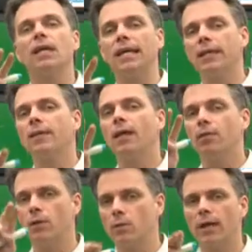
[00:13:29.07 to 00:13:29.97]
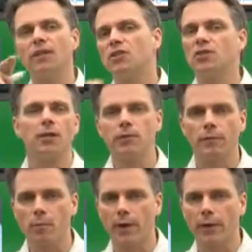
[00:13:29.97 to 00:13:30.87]
in the United States of
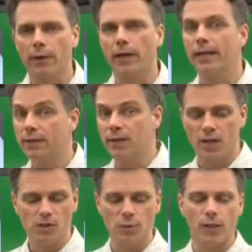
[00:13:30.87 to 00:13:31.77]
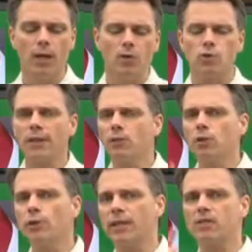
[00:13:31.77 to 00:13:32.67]
America, in the history. So let's
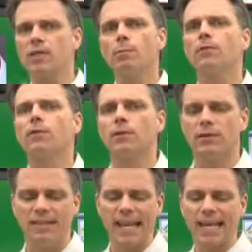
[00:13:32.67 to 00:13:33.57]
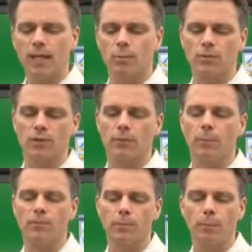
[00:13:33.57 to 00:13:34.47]
look at some of the names of the
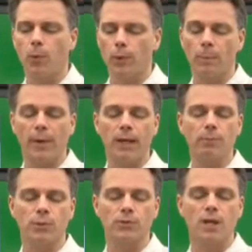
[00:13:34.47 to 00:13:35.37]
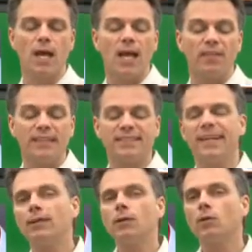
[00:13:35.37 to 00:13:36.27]
important papers. The
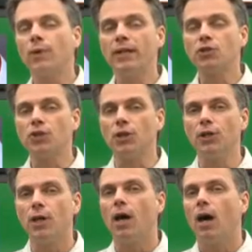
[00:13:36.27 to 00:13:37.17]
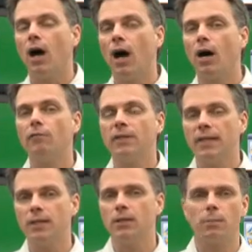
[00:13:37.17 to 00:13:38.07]
Declaration of
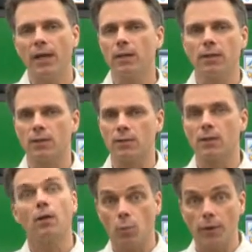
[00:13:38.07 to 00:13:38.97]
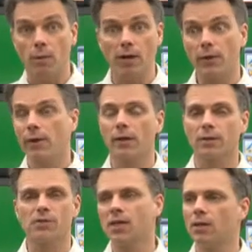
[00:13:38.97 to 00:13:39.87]
Independence, when
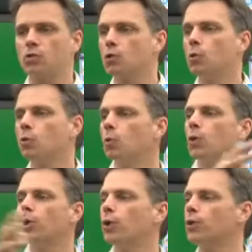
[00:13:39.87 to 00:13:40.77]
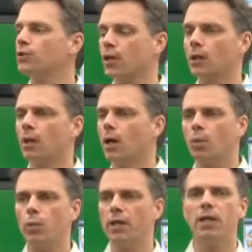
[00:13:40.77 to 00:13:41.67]
America said to the world,
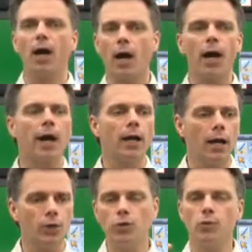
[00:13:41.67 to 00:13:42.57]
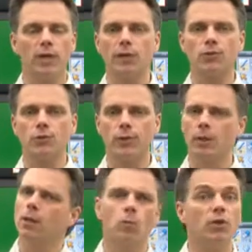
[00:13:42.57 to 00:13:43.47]
we are a new
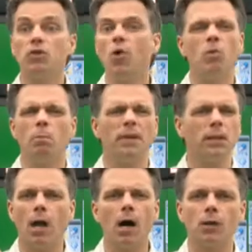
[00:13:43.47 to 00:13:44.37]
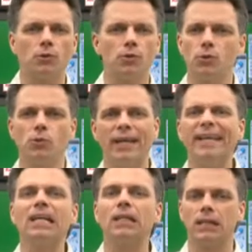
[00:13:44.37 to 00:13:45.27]
country. We don't belong to
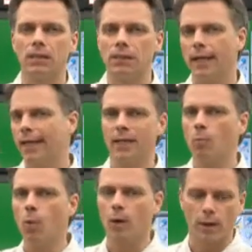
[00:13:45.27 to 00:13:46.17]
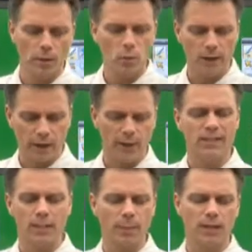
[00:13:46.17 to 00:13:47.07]
England anymore. We are
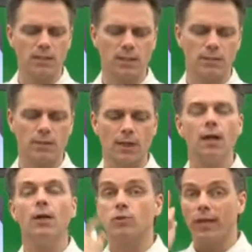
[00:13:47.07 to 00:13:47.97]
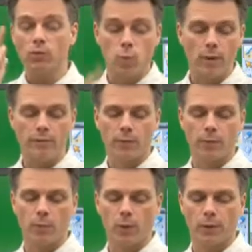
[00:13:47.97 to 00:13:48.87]
independent. So that's one very
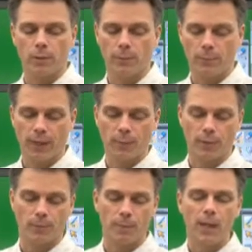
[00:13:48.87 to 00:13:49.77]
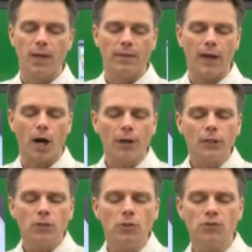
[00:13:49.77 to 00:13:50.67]
important paper. The
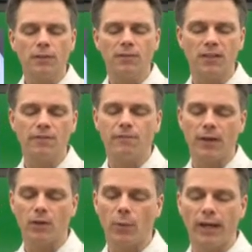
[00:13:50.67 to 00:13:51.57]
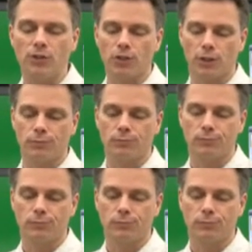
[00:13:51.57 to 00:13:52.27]
Articles of the Confederation.